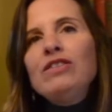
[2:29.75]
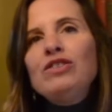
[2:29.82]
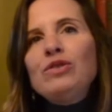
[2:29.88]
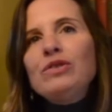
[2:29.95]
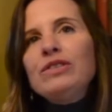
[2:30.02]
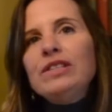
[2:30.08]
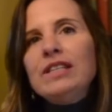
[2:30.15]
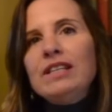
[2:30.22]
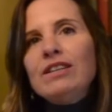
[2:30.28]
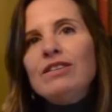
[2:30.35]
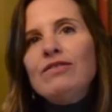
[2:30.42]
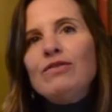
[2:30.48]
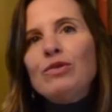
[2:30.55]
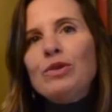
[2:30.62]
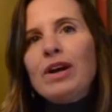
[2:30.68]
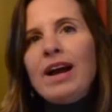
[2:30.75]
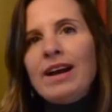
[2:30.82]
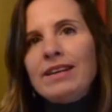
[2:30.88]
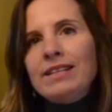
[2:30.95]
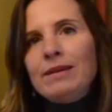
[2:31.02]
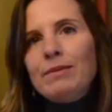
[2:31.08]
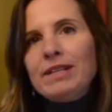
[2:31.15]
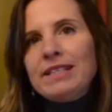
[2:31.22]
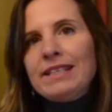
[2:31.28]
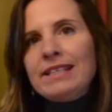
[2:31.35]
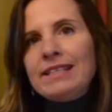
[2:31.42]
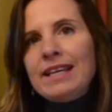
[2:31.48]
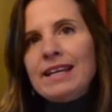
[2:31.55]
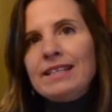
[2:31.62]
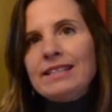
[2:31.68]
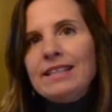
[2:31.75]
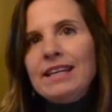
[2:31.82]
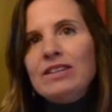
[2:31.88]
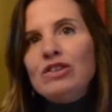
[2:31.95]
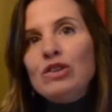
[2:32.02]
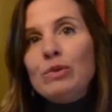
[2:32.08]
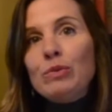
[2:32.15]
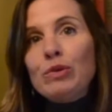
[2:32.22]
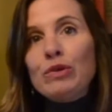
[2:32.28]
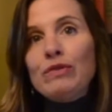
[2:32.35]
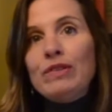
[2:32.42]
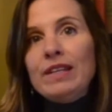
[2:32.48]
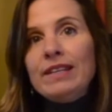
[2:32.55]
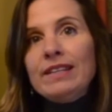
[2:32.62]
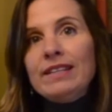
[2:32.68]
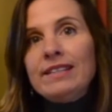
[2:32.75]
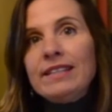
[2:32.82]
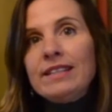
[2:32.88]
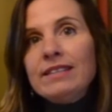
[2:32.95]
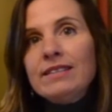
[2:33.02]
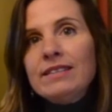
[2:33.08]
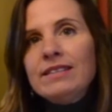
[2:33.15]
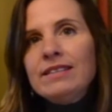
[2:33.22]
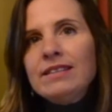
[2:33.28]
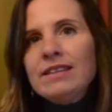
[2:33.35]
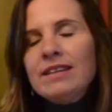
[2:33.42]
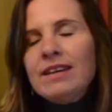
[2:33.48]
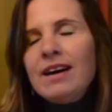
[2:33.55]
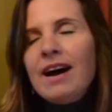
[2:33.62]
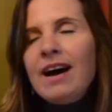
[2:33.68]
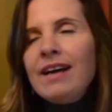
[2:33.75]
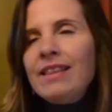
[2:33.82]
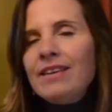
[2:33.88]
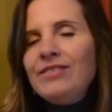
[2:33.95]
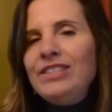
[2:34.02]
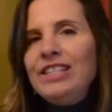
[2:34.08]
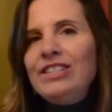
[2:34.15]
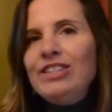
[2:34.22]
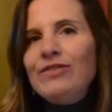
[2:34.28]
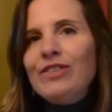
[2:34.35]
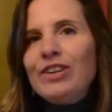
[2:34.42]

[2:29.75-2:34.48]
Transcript: the tools needed for academic success and to improve thinking skills. I love teaching